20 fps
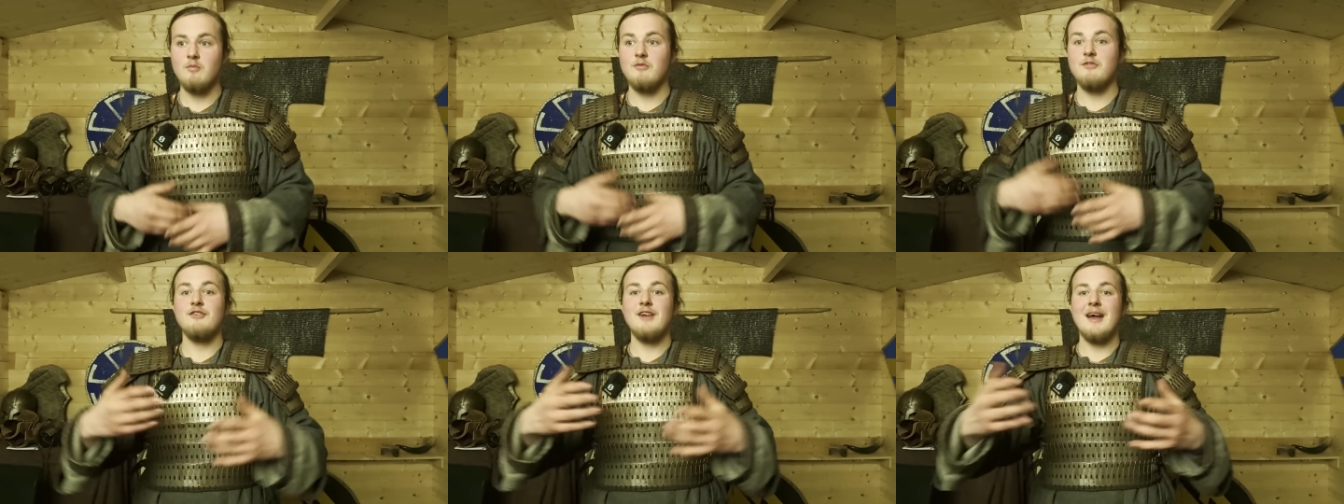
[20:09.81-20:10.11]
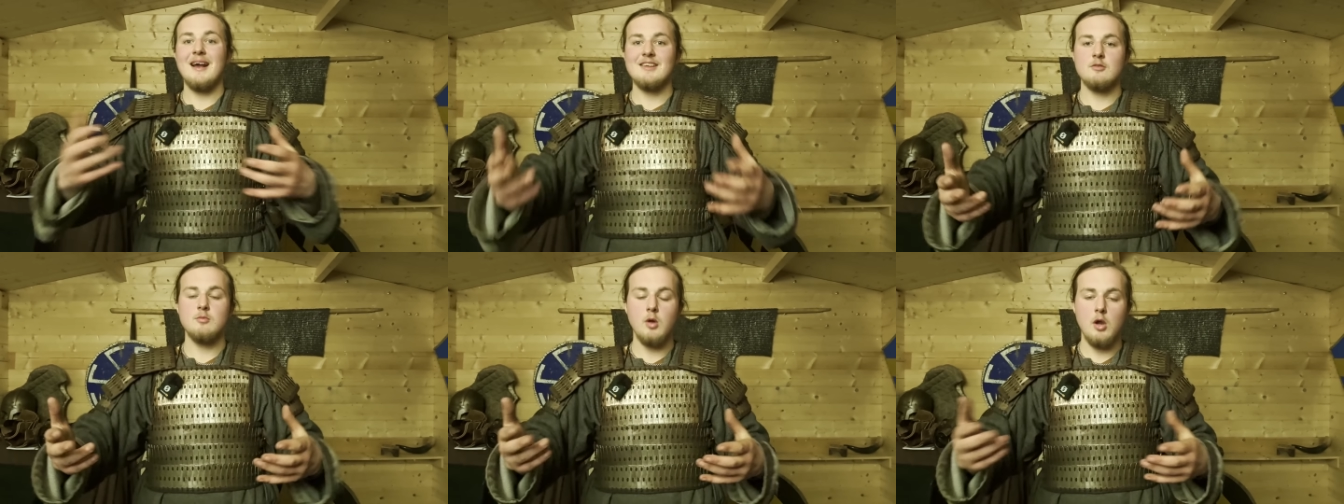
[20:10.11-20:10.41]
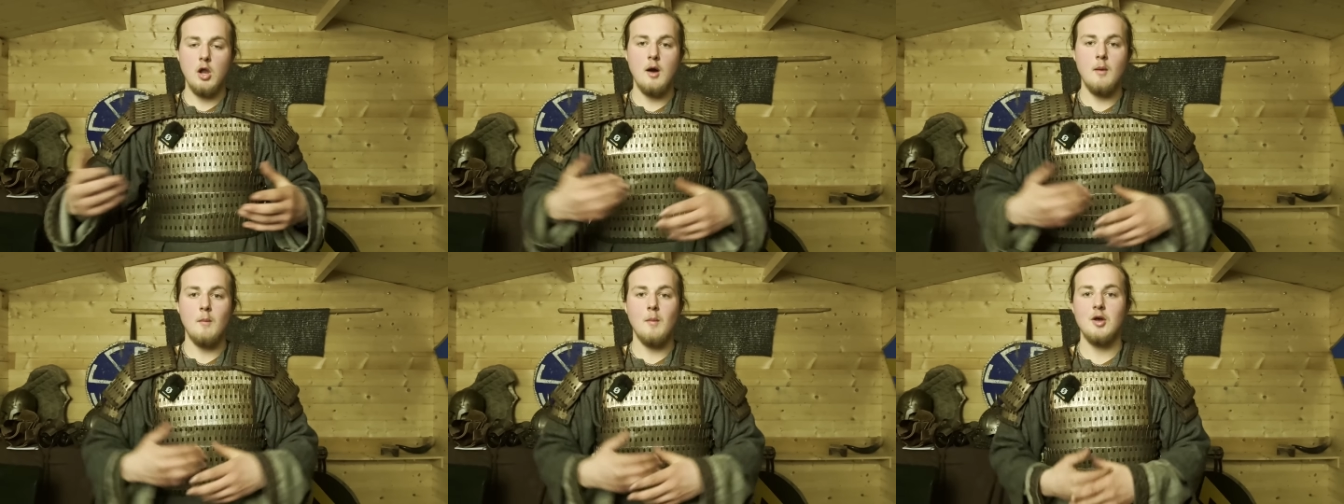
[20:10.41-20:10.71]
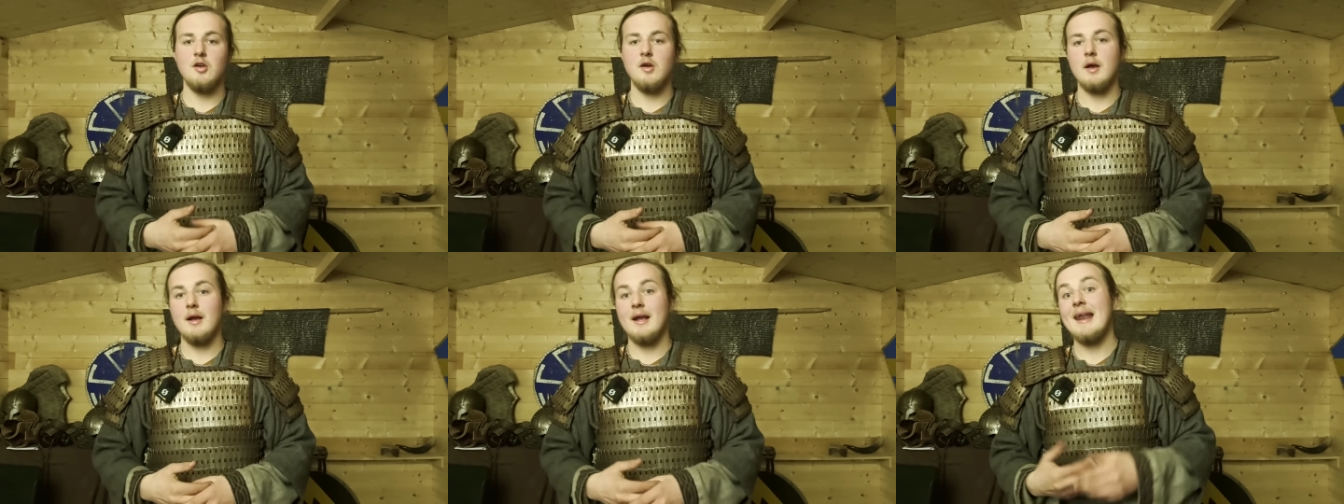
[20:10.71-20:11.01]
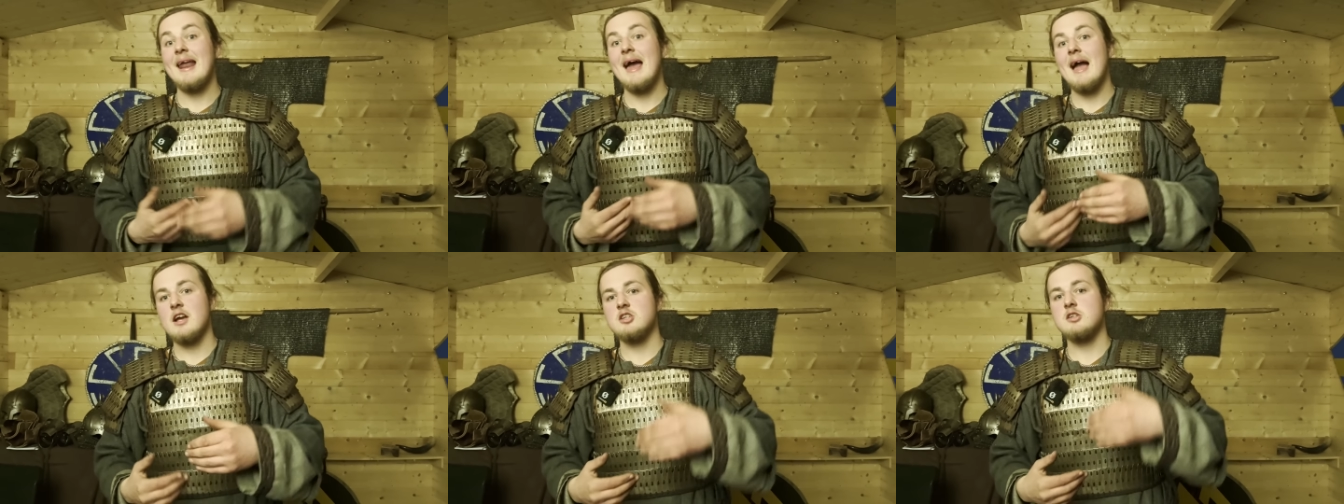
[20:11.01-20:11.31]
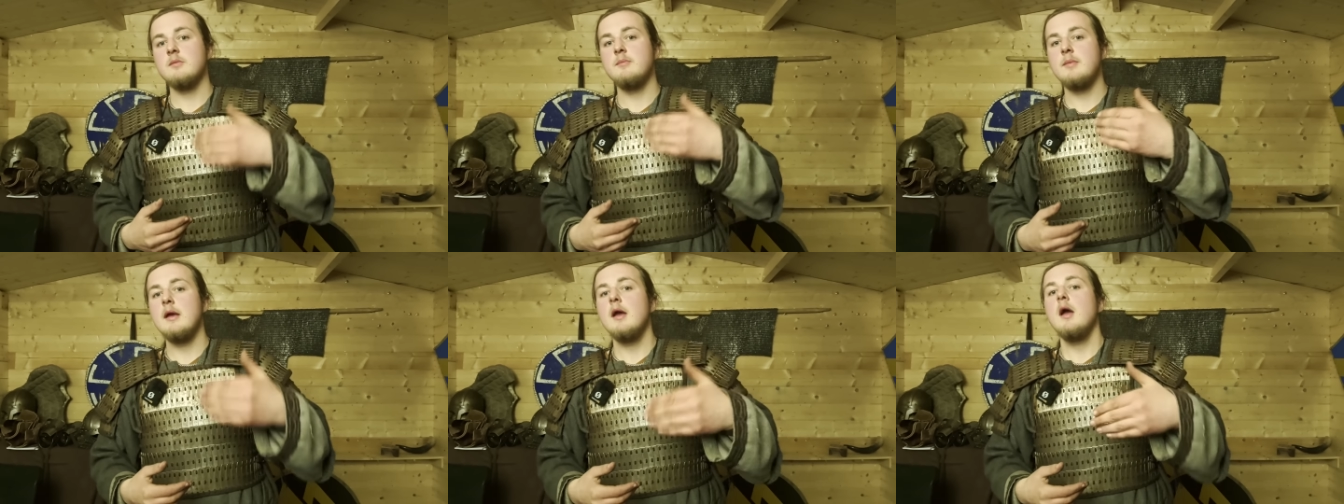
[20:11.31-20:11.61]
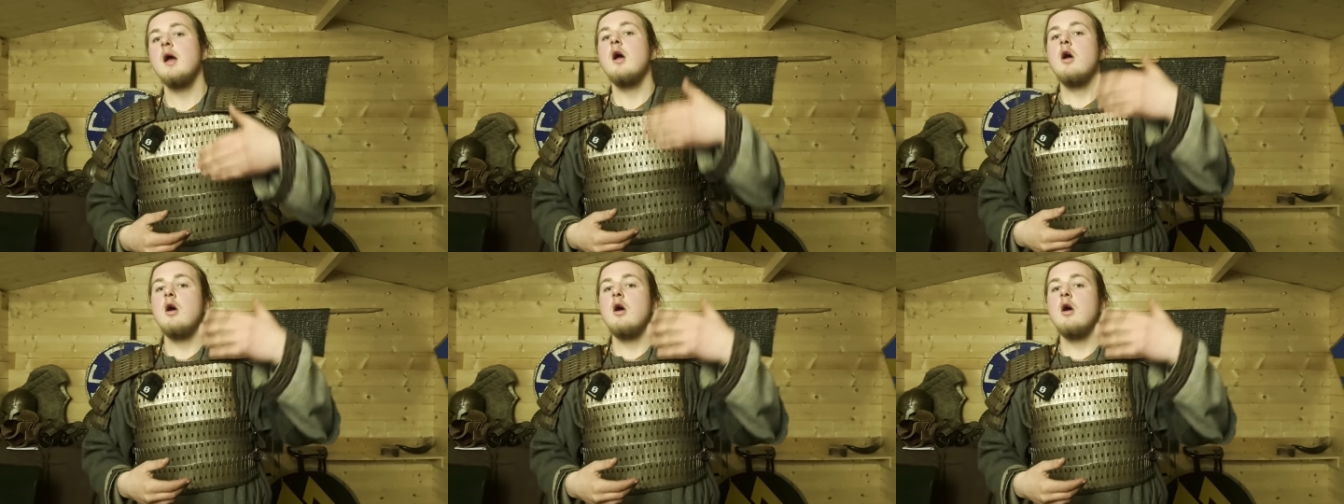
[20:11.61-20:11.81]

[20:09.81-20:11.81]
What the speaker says: flexible armor can actually be